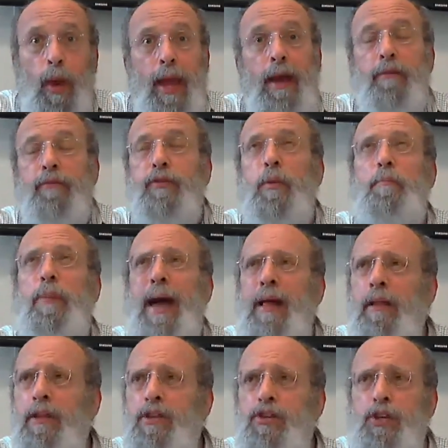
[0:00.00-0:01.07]
we have to
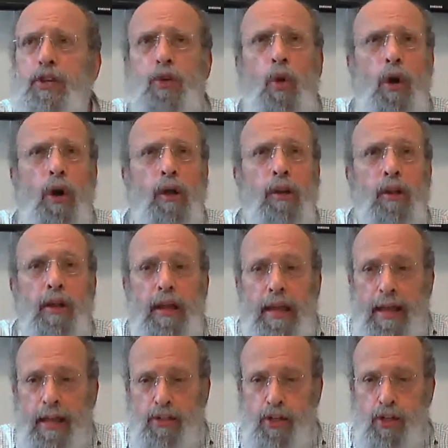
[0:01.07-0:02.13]
balance it all.
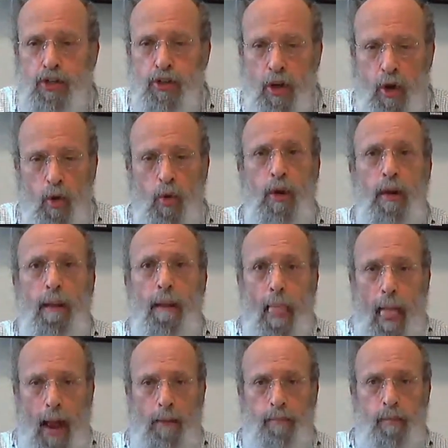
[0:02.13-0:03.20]
It's as though,
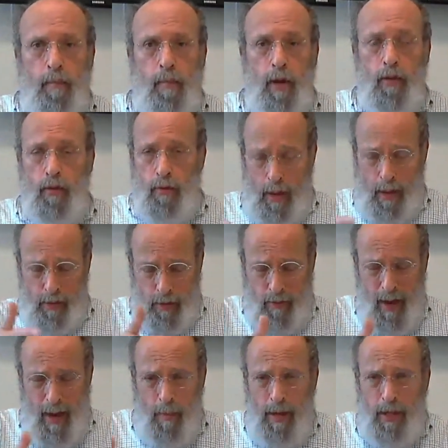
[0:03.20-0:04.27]
and the
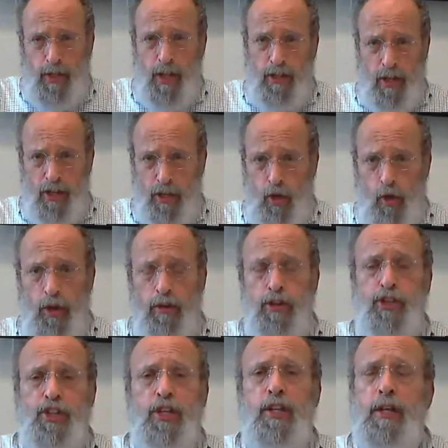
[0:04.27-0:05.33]
rabbi says, as though you're
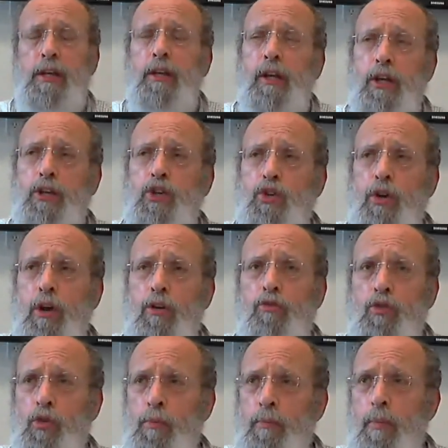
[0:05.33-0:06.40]
sitting in a control
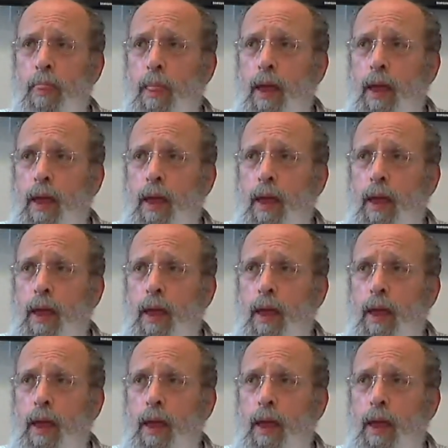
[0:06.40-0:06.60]
room.